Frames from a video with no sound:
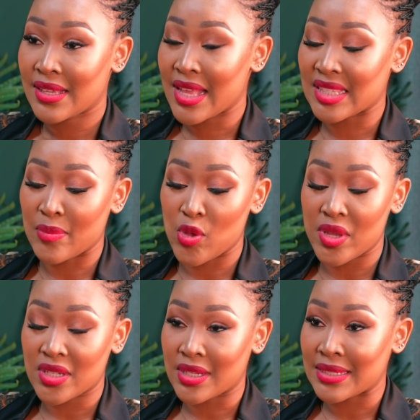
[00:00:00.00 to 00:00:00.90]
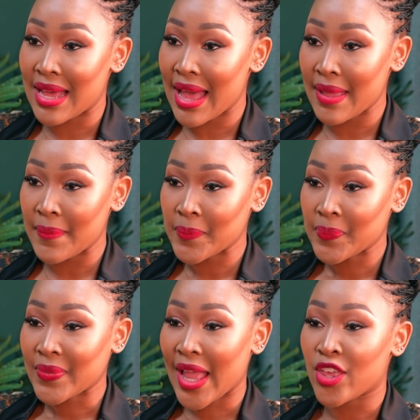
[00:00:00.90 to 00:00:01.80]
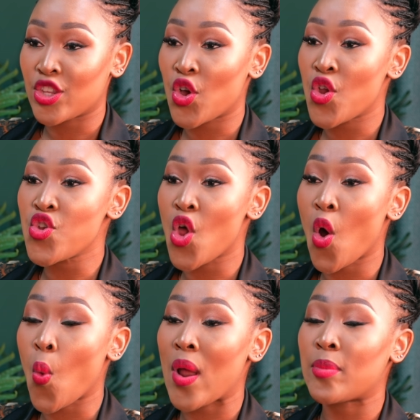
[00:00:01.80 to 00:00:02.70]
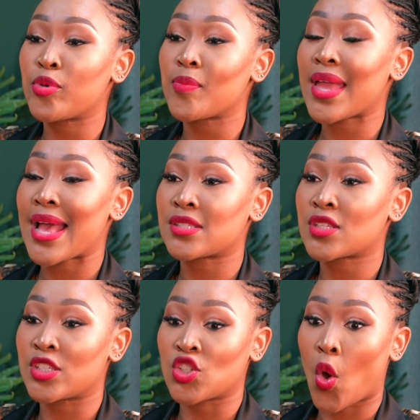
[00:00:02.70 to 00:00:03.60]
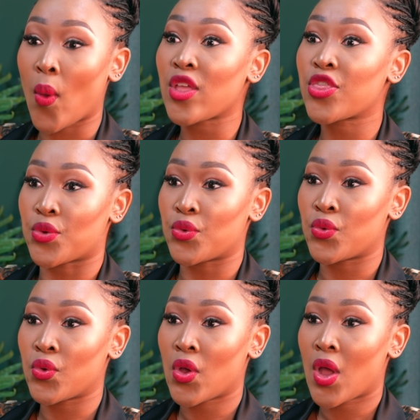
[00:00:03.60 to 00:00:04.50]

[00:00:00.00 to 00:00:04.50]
It's a moment in time. And you don't know what Mpumi is going through